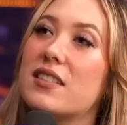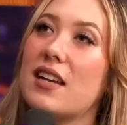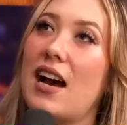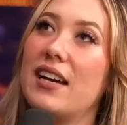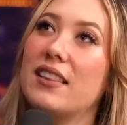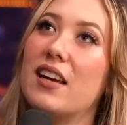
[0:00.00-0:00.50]

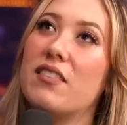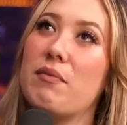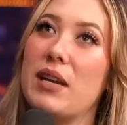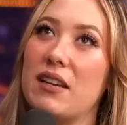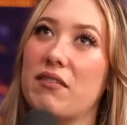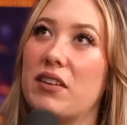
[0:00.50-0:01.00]
just, I love
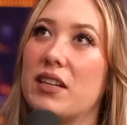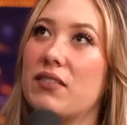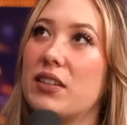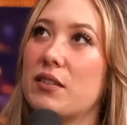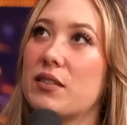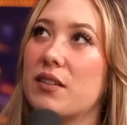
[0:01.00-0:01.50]
making fun
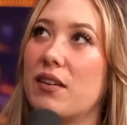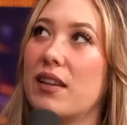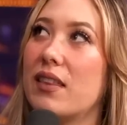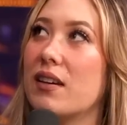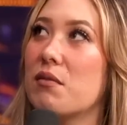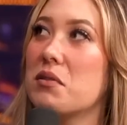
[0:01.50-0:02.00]
of you, so
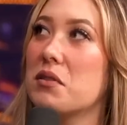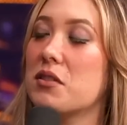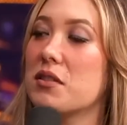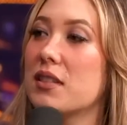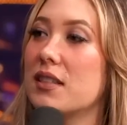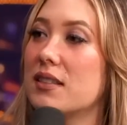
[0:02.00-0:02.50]
I think it was
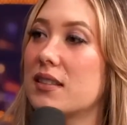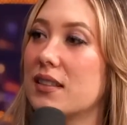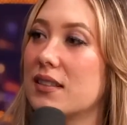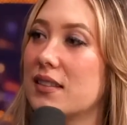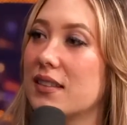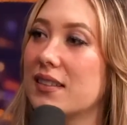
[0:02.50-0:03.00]
just
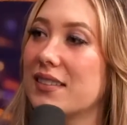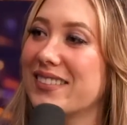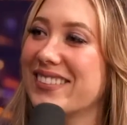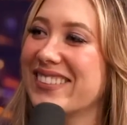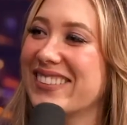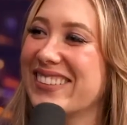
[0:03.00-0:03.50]
easy to It
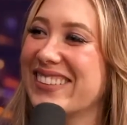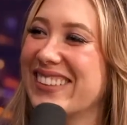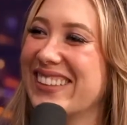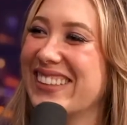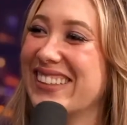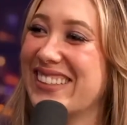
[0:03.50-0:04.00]
was
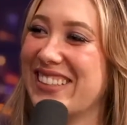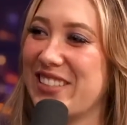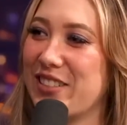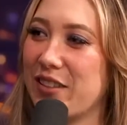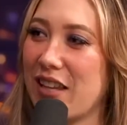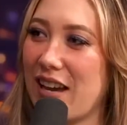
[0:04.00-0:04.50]
very easy.
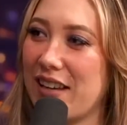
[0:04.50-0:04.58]
They